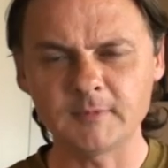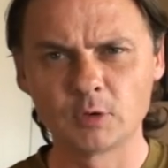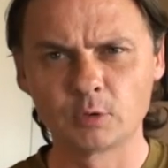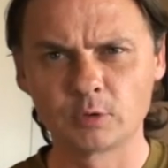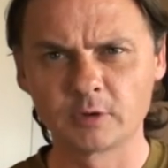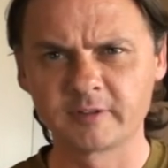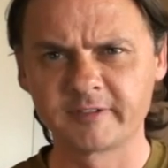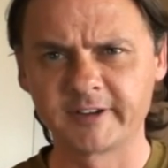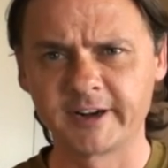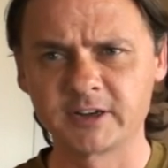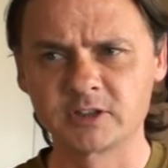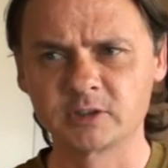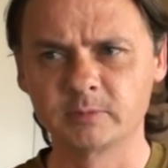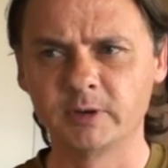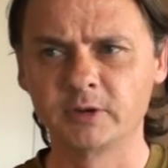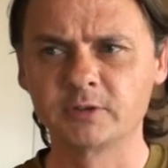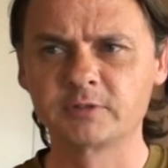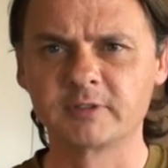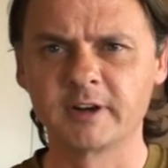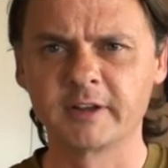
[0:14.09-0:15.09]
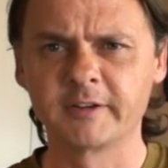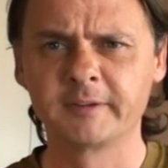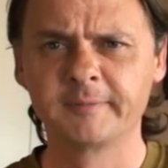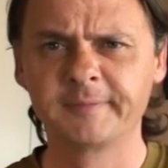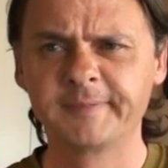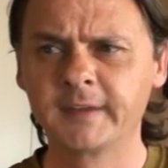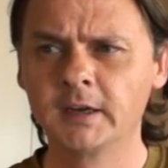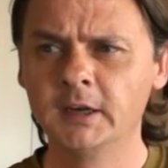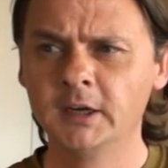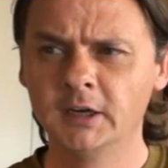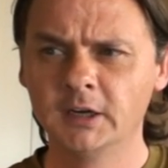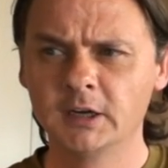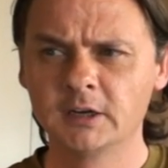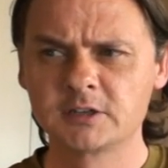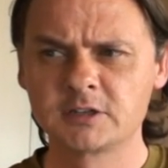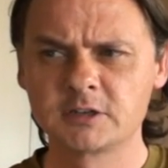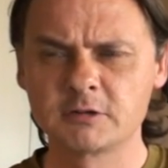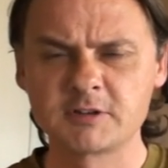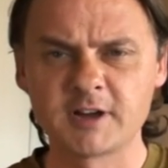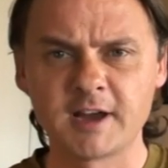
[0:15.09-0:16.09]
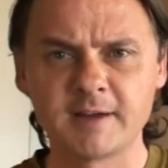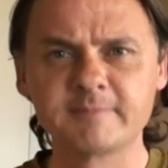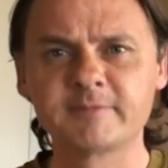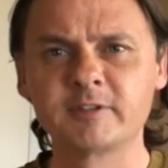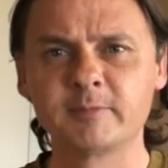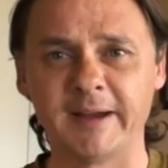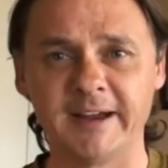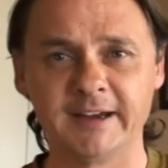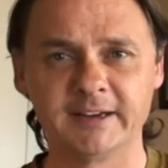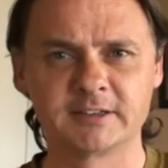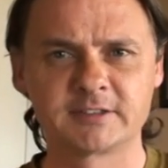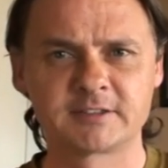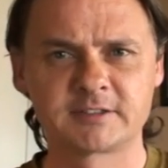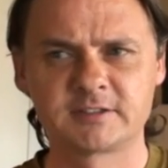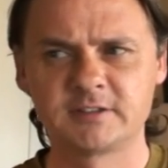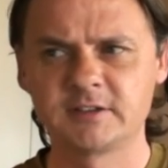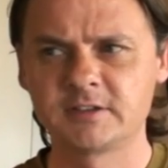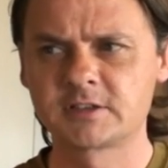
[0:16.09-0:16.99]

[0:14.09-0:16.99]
or the Financial Post rather, Showtime for banks.